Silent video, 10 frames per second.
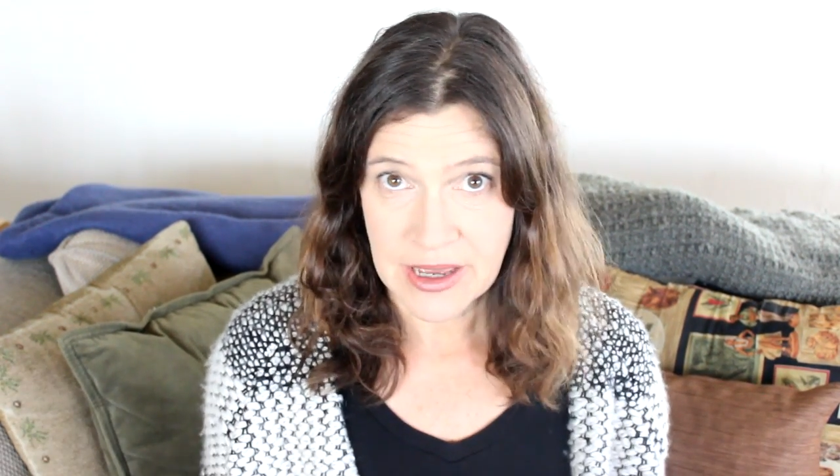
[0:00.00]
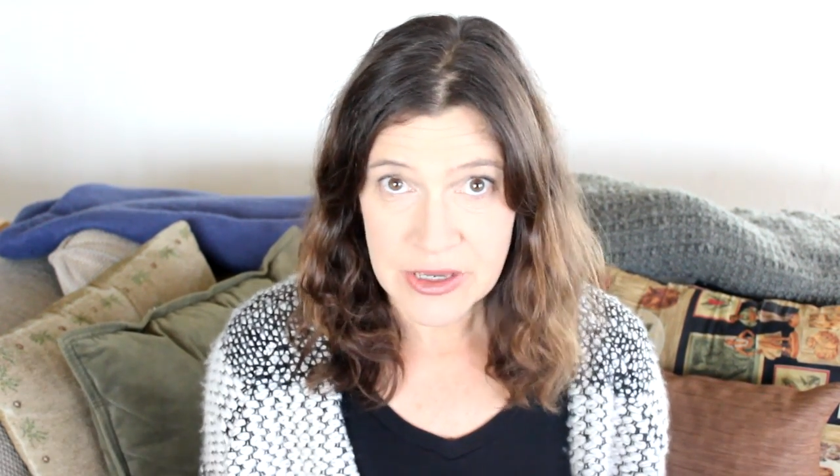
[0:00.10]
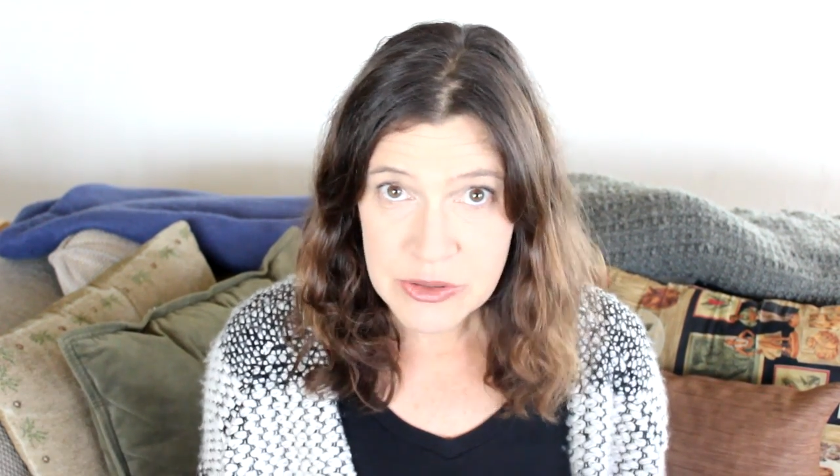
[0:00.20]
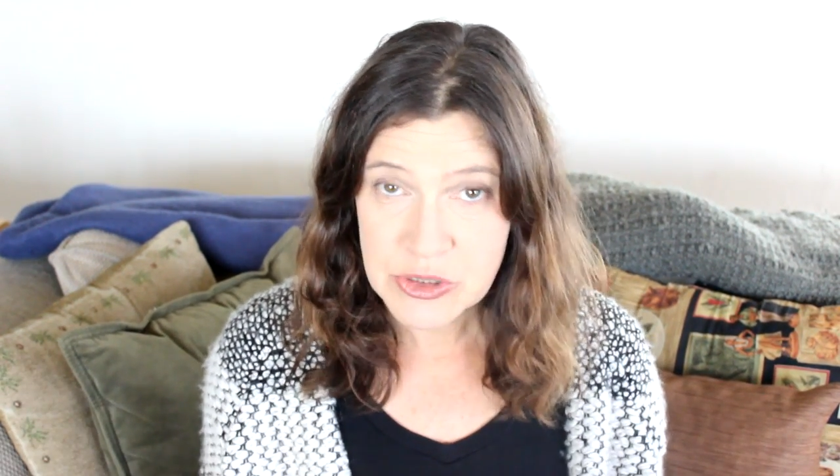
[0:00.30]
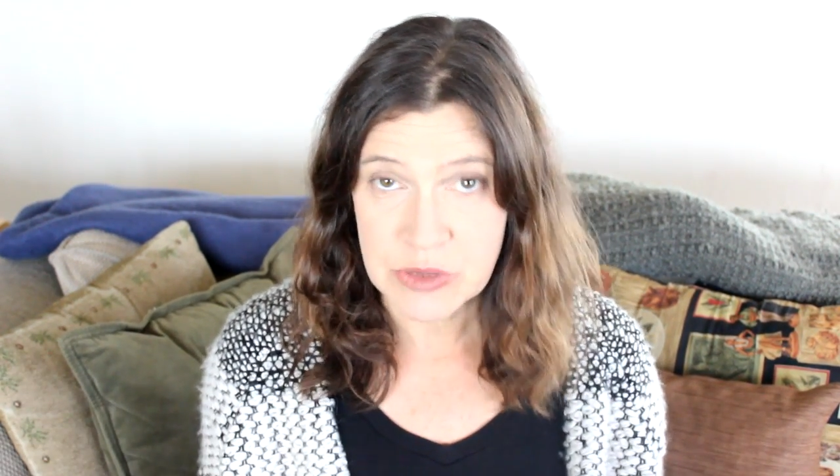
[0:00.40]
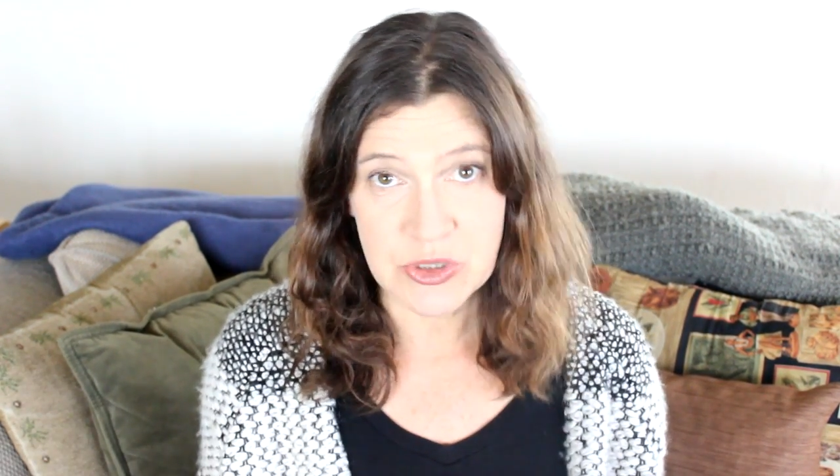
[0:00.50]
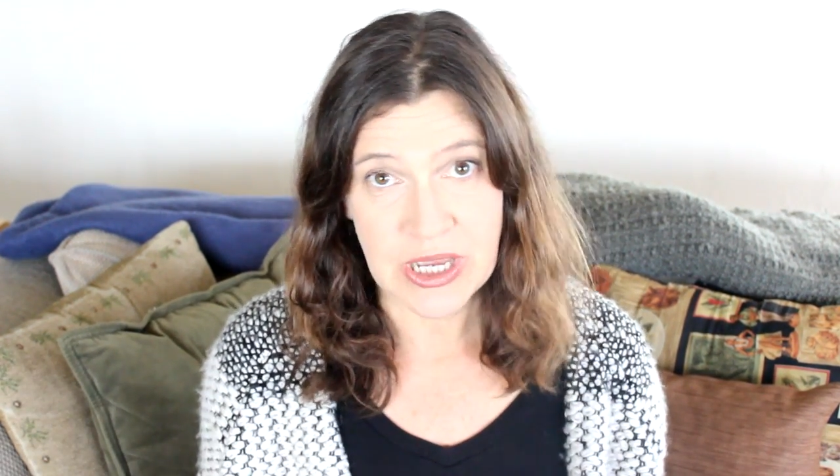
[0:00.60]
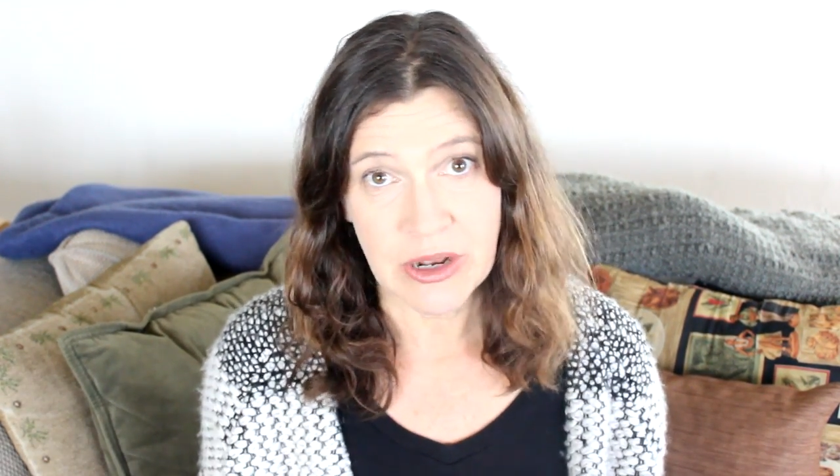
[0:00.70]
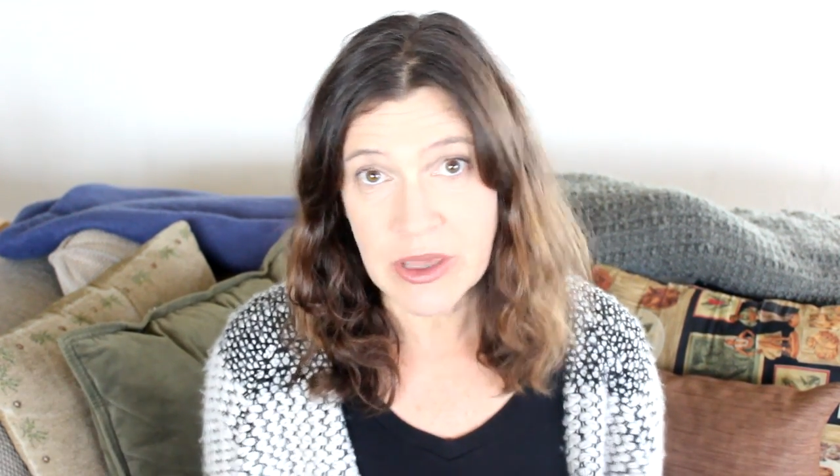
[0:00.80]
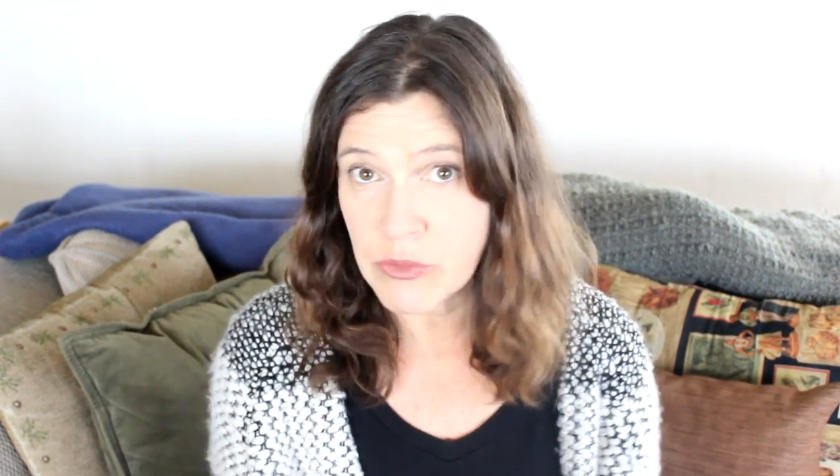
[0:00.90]
a YouTube
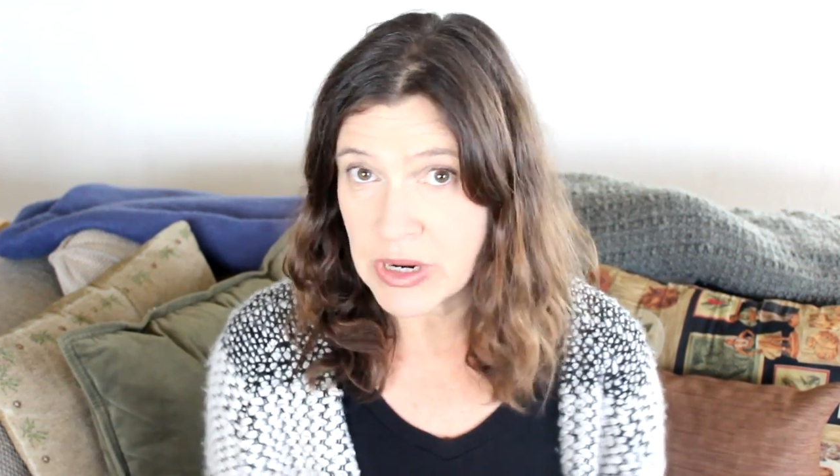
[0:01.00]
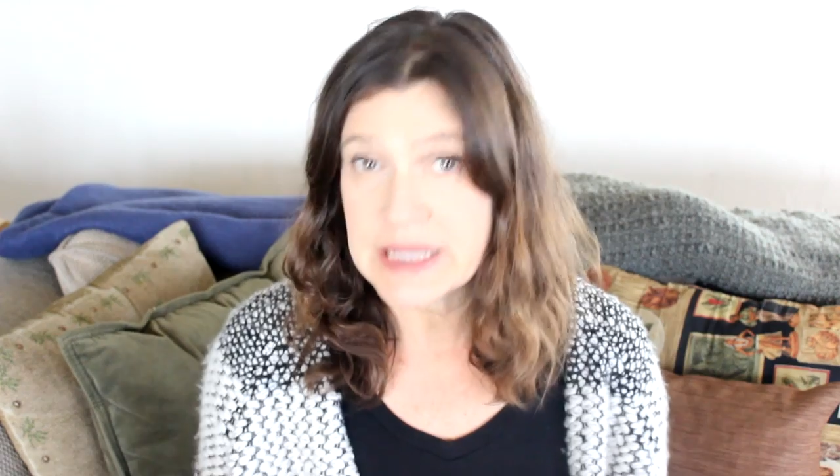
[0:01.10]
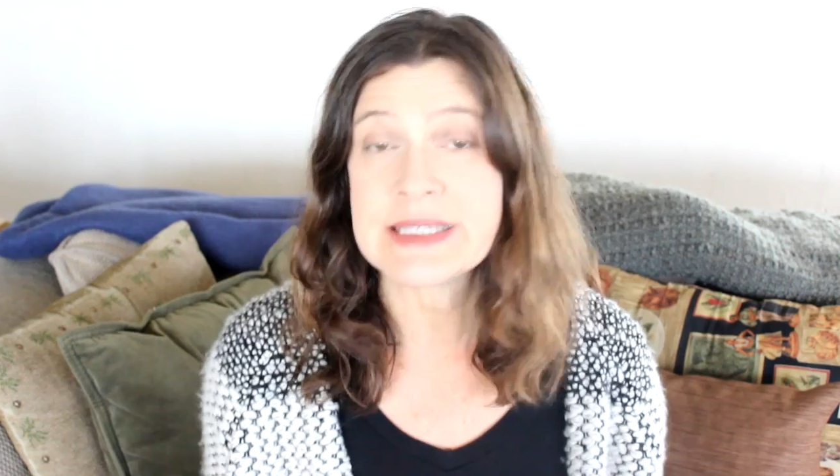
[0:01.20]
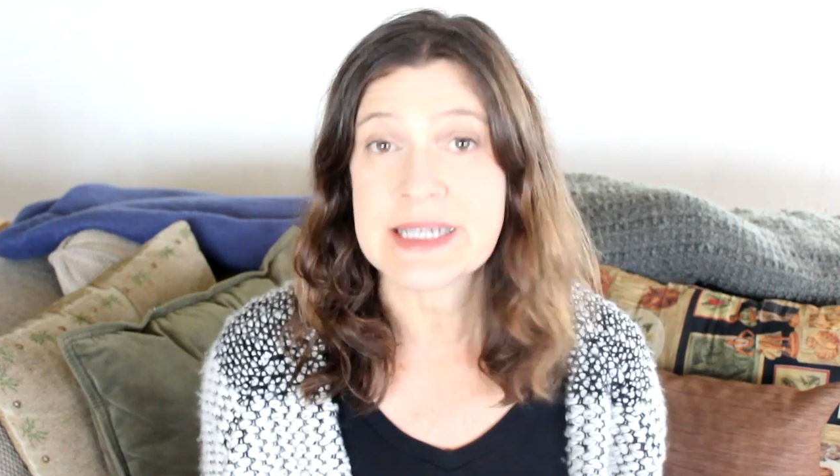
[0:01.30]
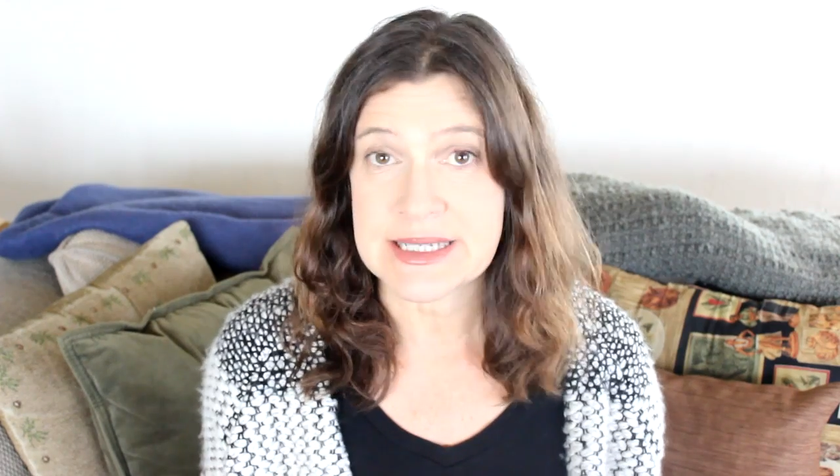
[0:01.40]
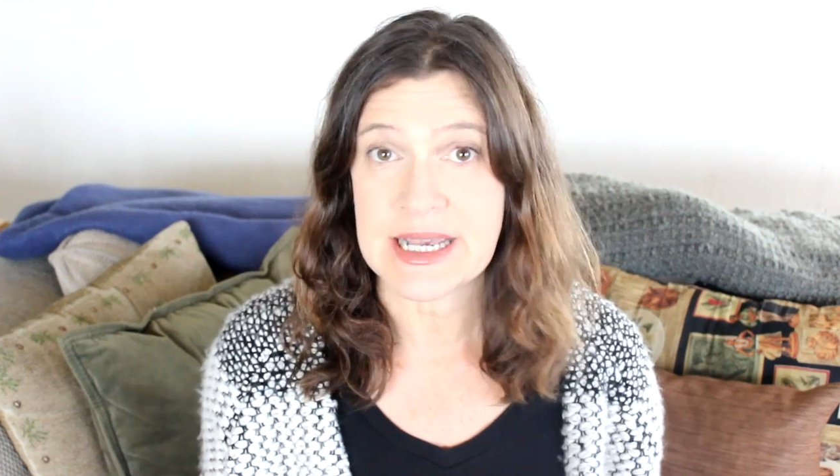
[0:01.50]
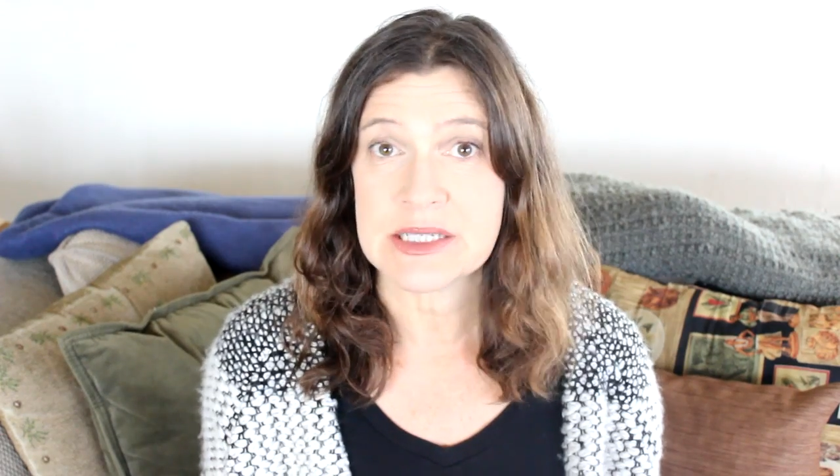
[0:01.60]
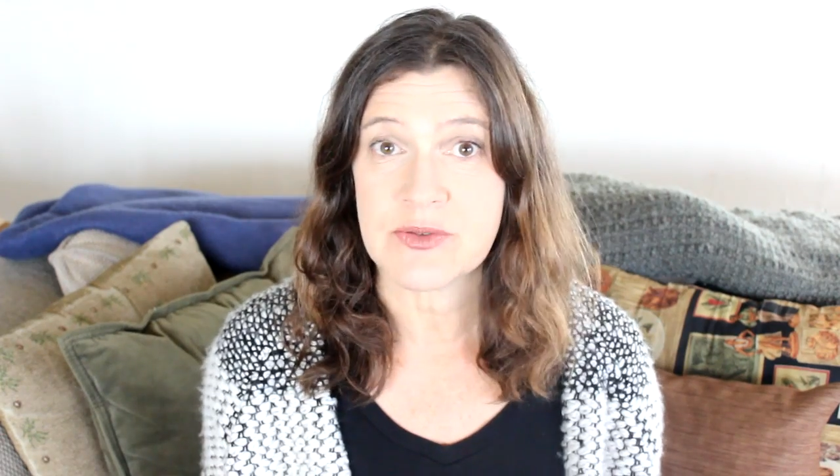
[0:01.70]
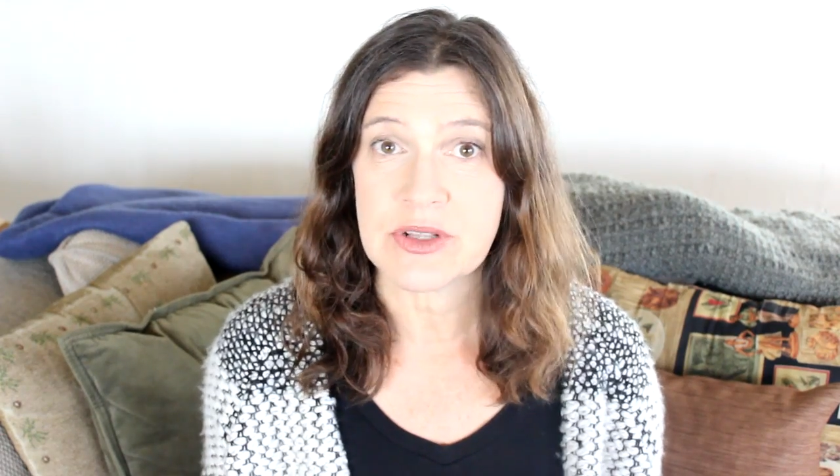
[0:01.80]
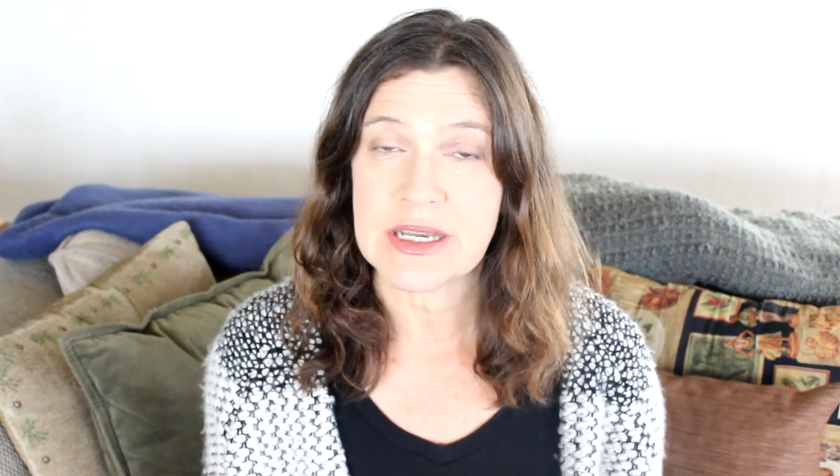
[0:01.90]
channel and run it
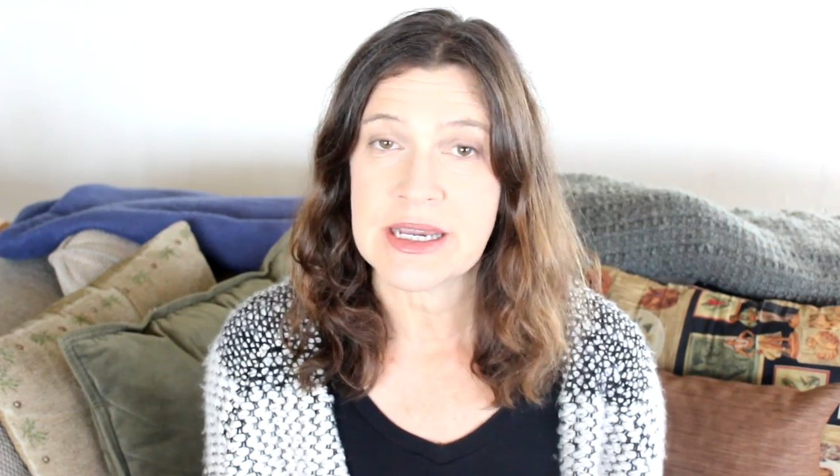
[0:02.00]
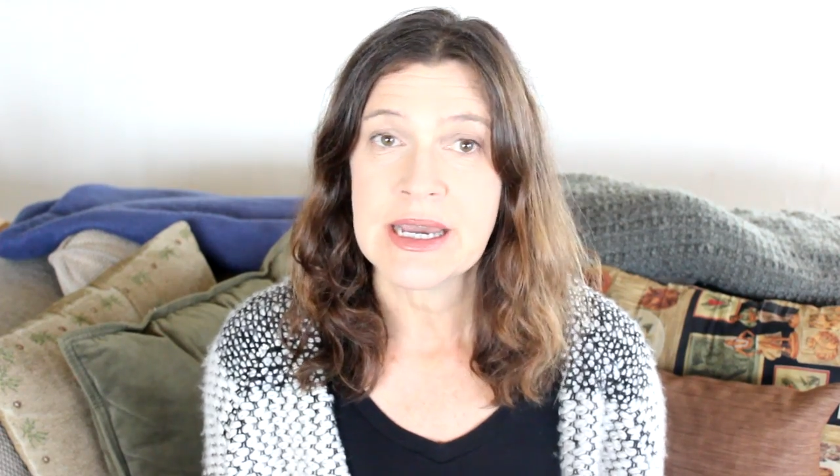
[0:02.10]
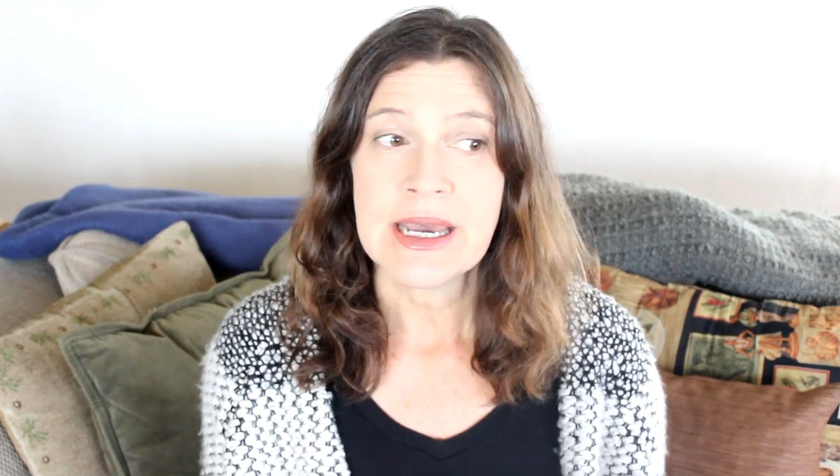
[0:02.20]
successfully.